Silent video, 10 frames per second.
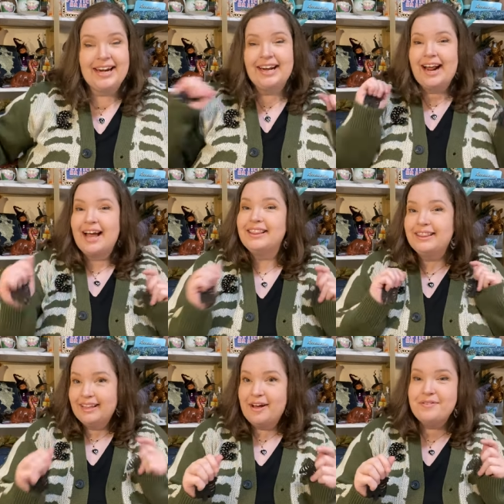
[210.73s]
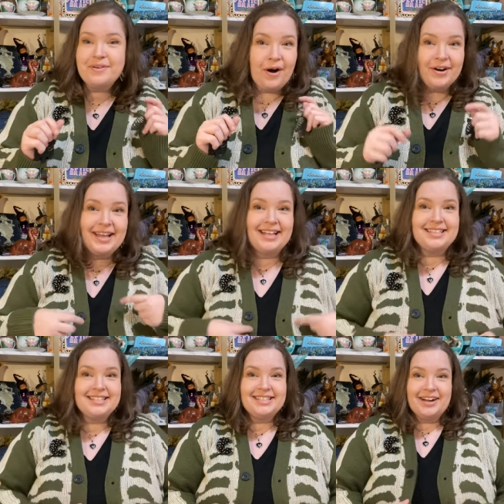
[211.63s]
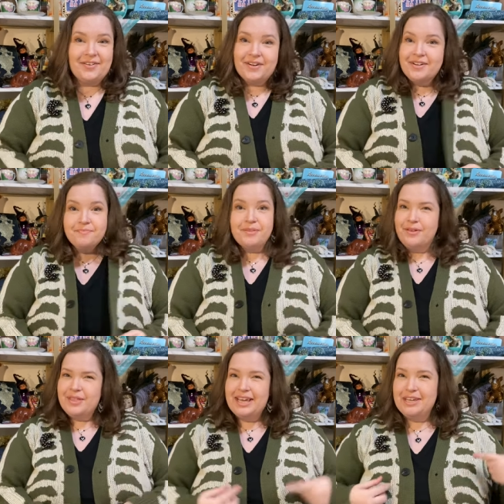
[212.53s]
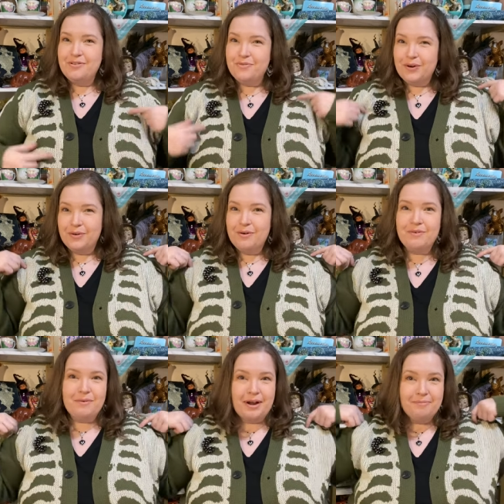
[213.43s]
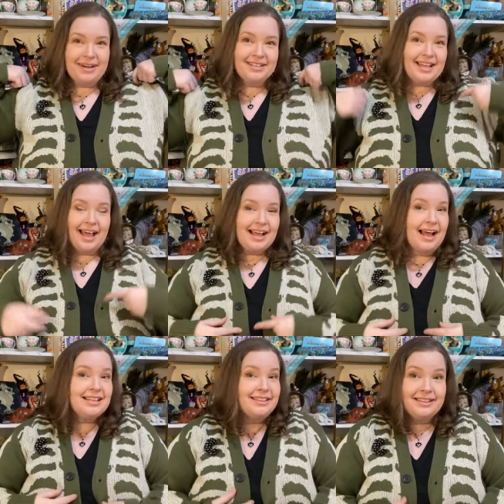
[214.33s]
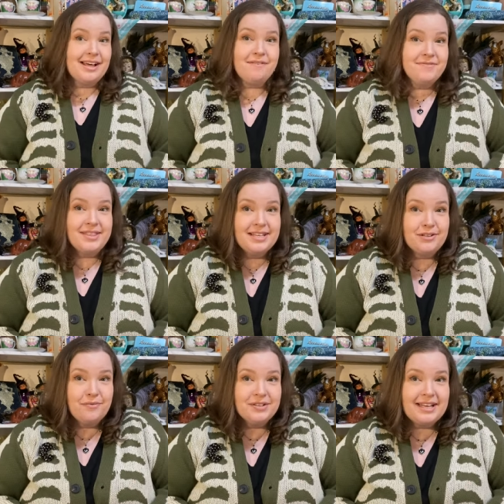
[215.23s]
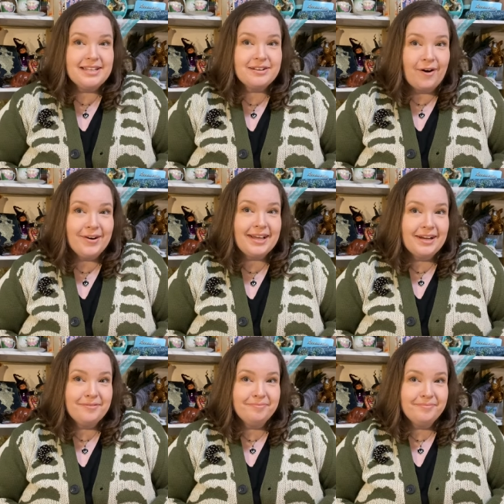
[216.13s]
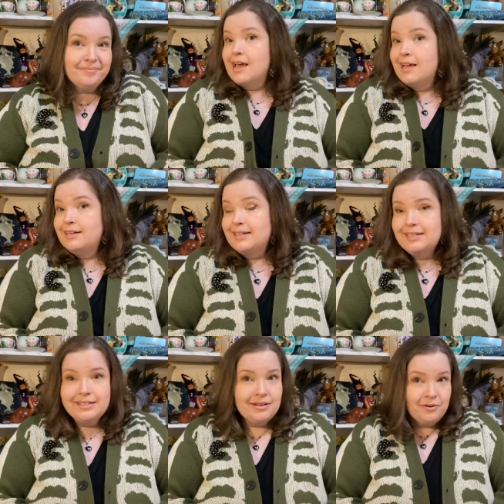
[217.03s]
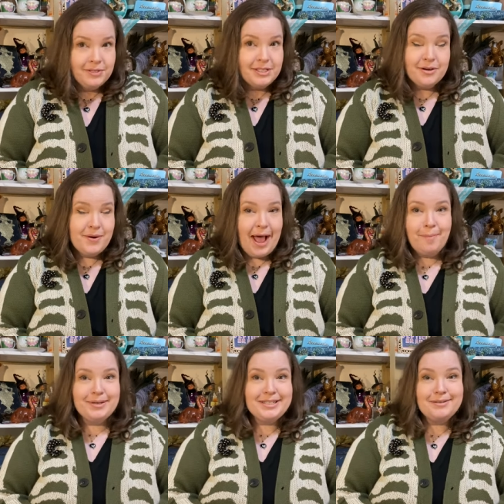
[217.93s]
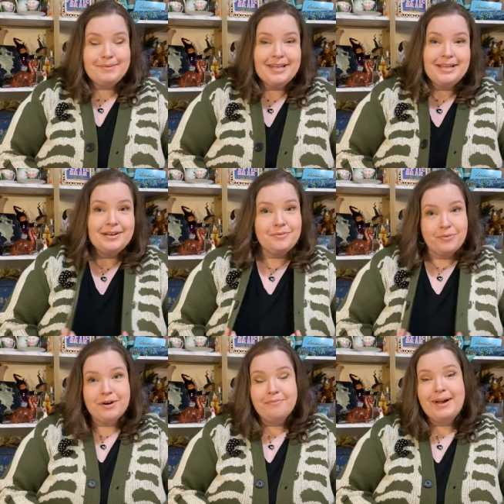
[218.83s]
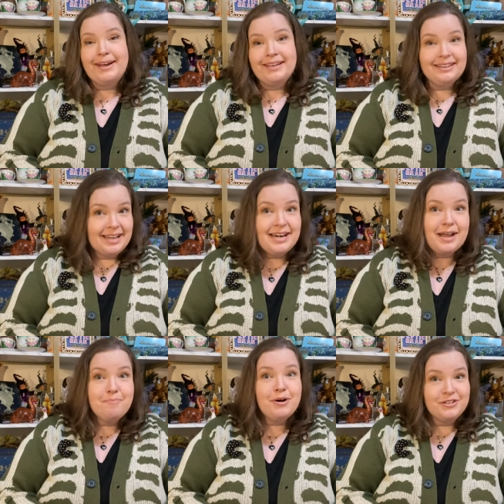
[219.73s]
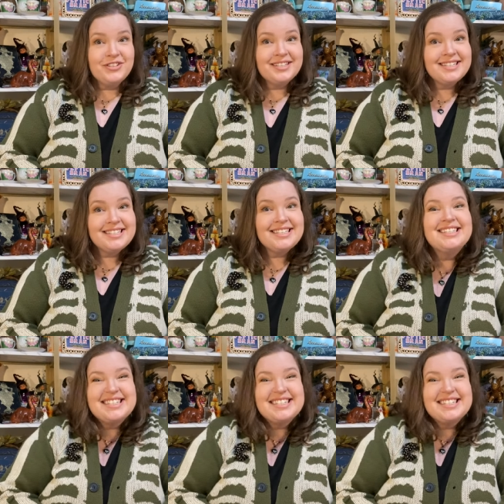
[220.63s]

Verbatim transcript: And I love cardigans. So thank you for whoever recommended that. I love this oversized cardigan. And it also happened to be one of my late-night purchases.